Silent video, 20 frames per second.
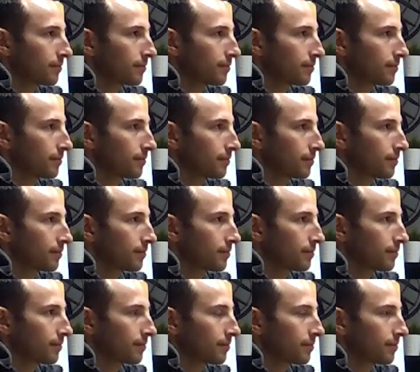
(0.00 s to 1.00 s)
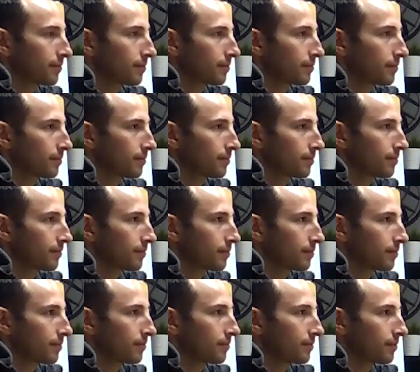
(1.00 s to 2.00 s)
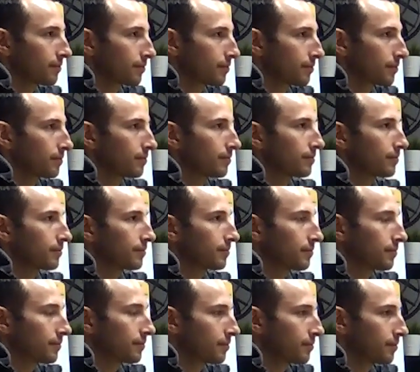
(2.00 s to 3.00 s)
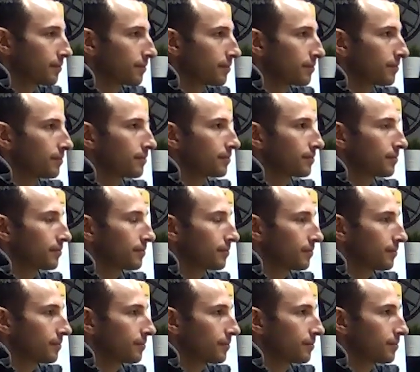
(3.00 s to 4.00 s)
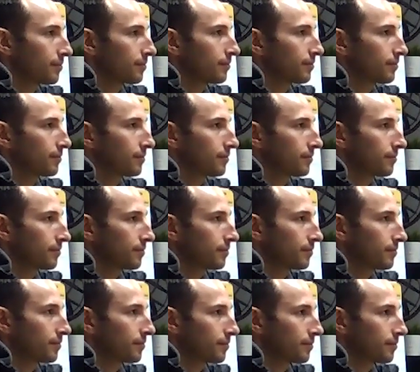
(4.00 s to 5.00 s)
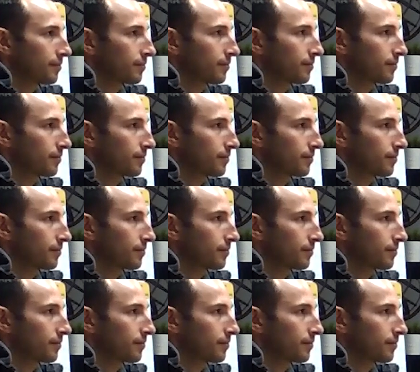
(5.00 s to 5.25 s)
(silent)